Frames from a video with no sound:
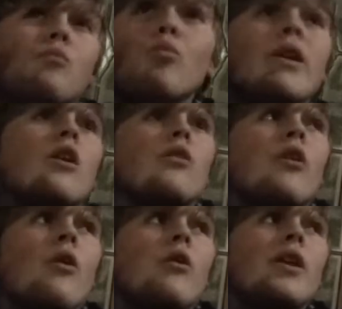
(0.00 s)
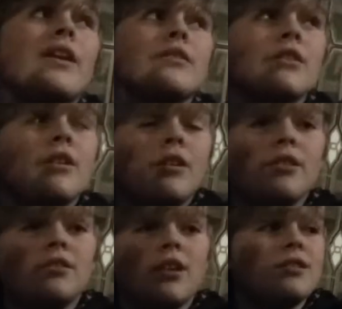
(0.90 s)
No. Wait, no, no, it is. I
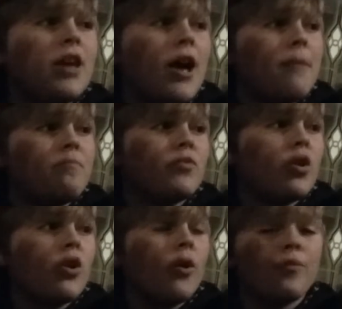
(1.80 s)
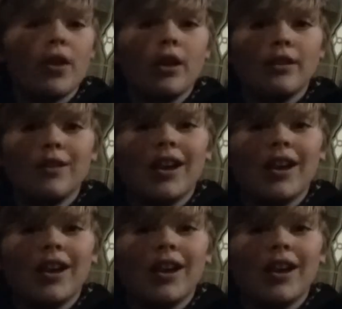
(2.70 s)
know it's, that no, no, no? It.